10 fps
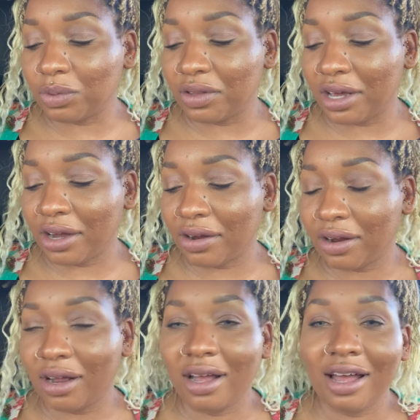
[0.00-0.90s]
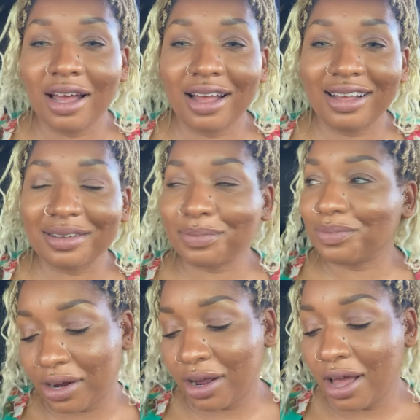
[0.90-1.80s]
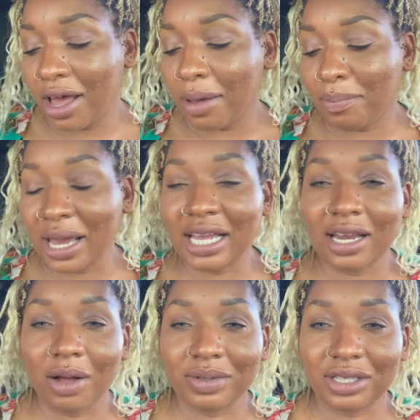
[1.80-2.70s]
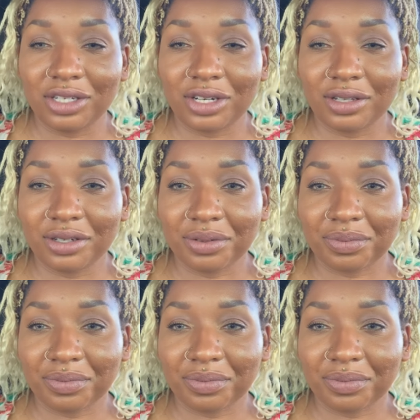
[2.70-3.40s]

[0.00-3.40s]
were there, making out with each other.